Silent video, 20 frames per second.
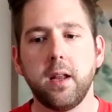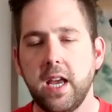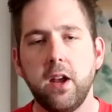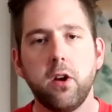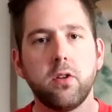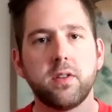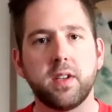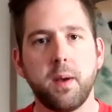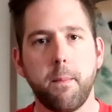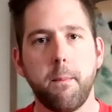
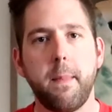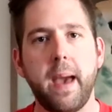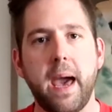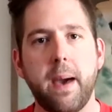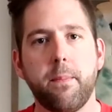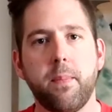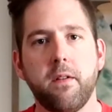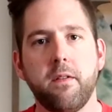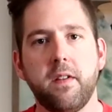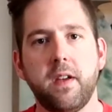Here's a
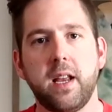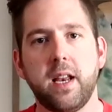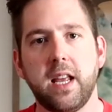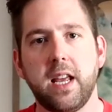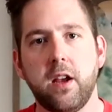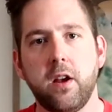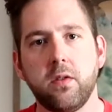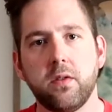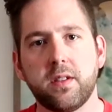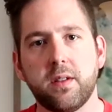map of it.
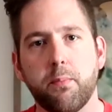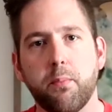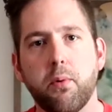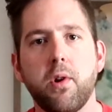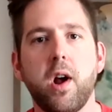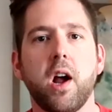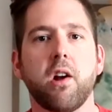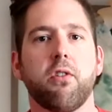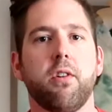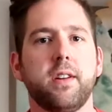Here's the
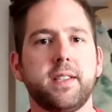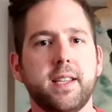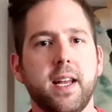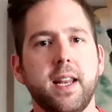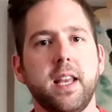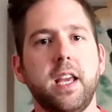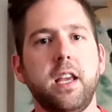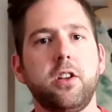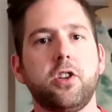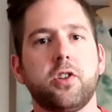progress
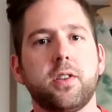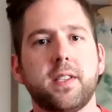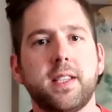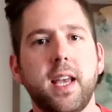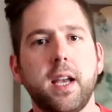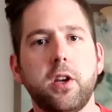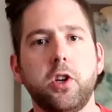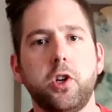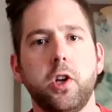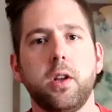on each
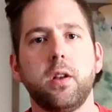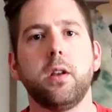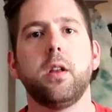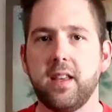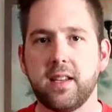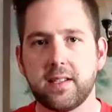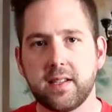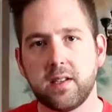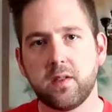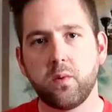section.
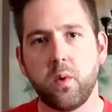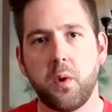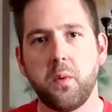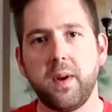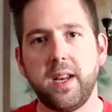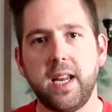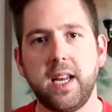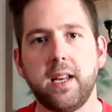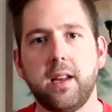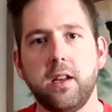This is what
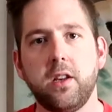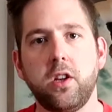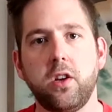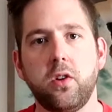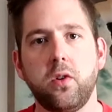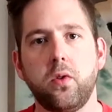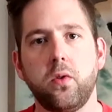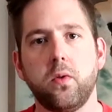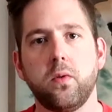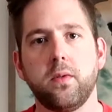we need to
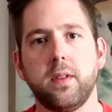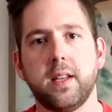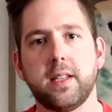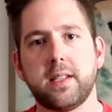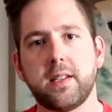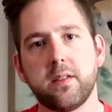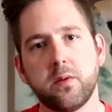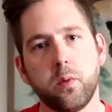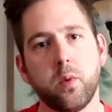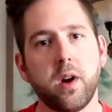do.
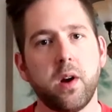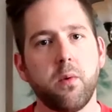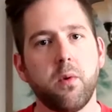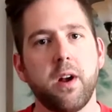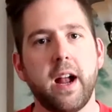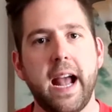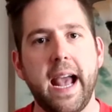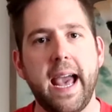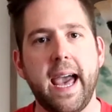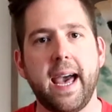This is where
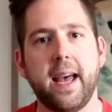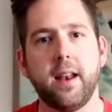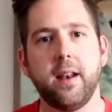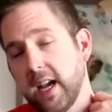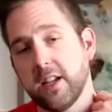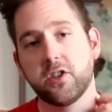we're at.